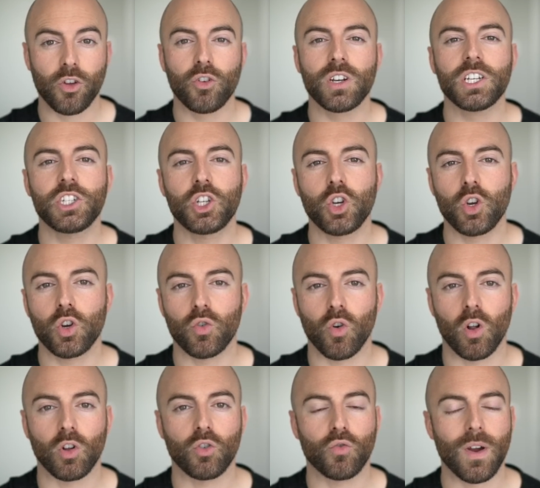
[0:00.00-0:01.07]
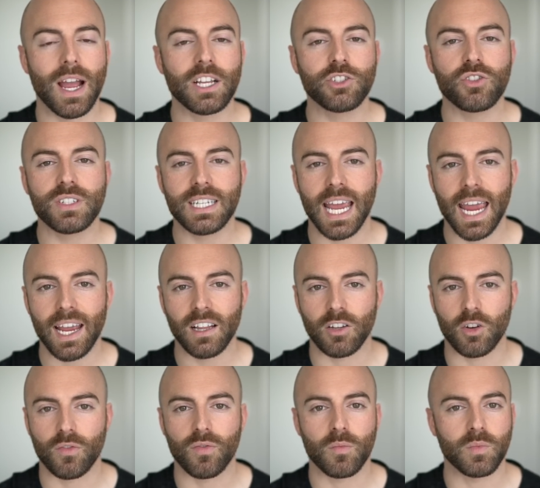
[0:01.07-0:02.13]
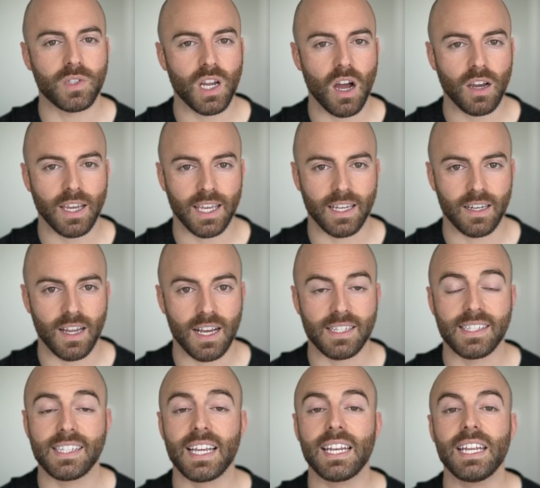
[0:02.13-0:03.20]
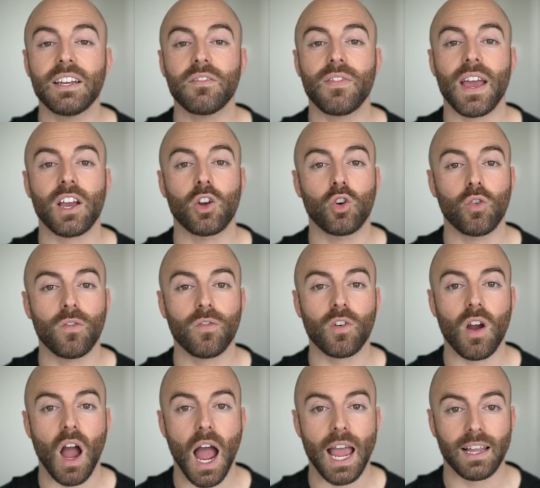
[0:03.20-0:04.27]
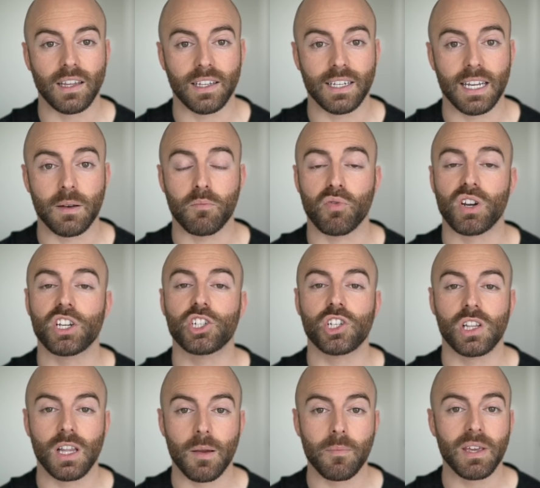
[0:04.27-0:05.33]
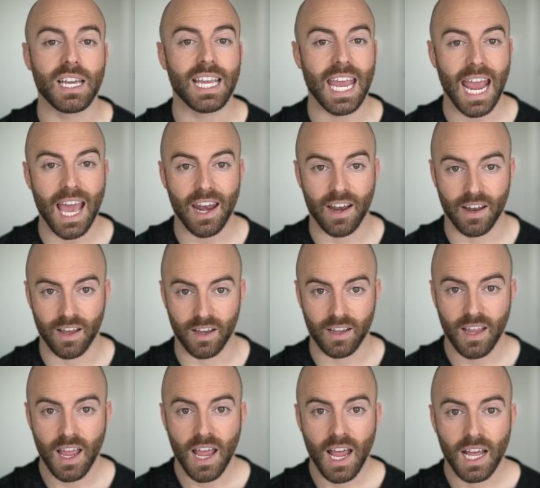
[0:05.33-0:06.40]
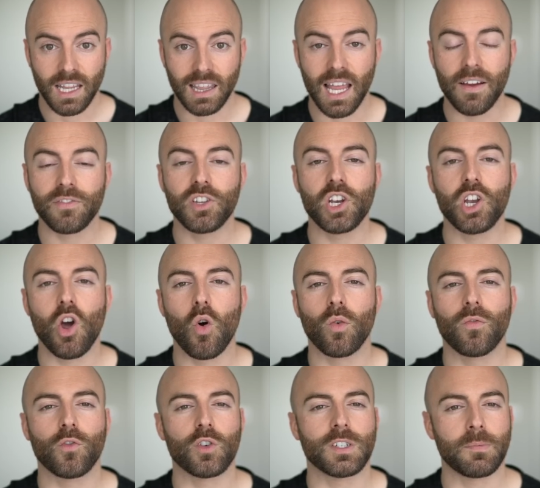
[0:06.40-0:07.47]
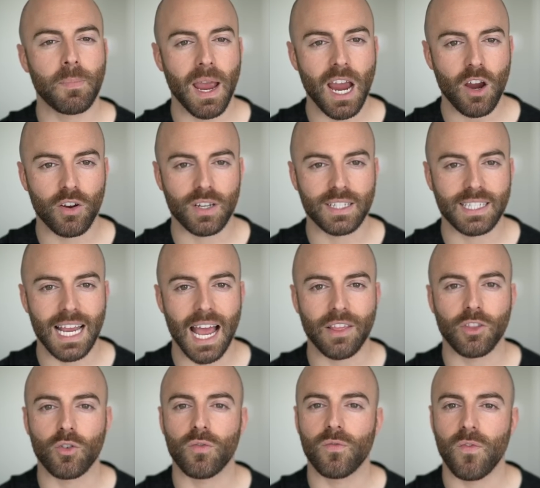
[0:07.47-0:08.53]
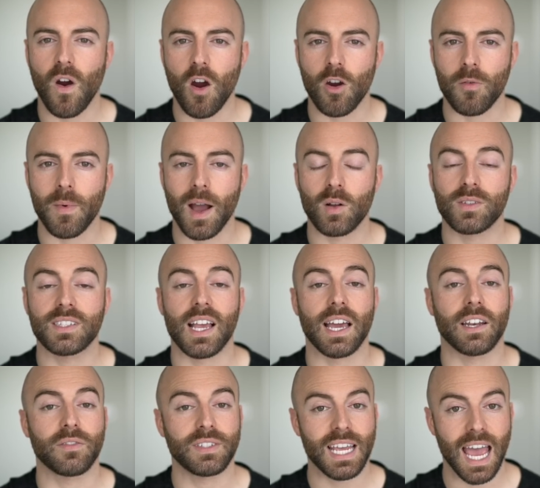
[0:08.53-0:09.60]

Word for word: 32-year-old Granger Taylor from Duncan, a city in Vancouver Island in British Columbia, Canada, left a note for his parents at their farm outside of